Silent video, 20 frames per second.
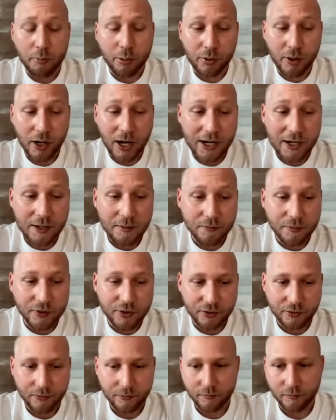primed
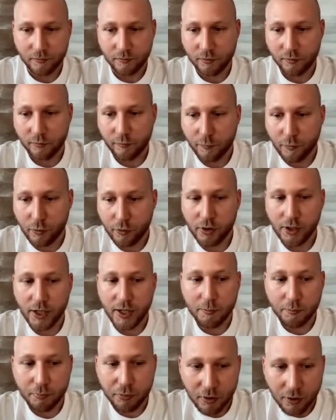for a
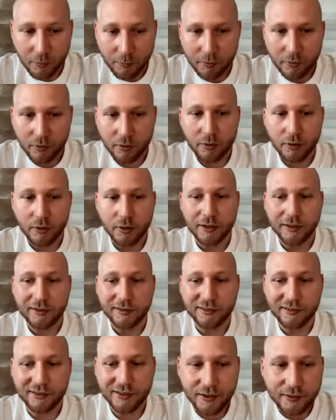proper
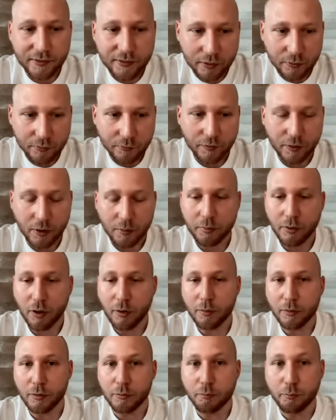season, for a
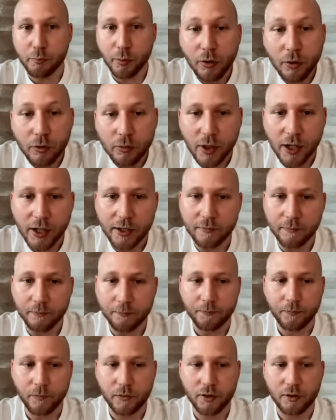proper bull run.
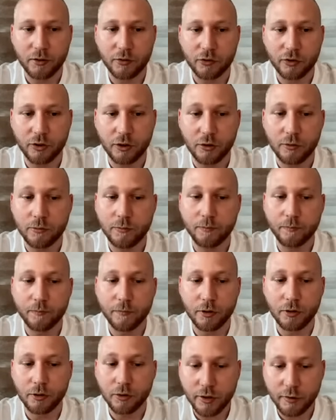So
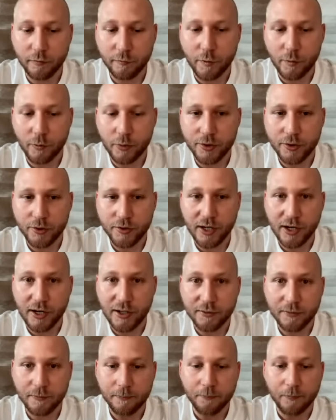looking forward to
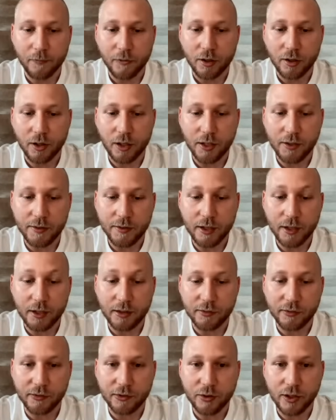that. And I'll
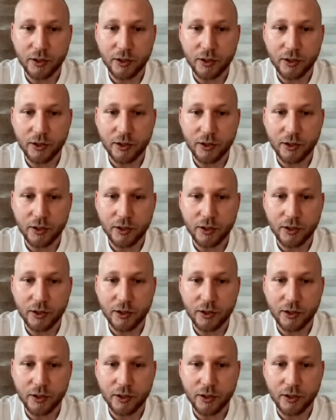see you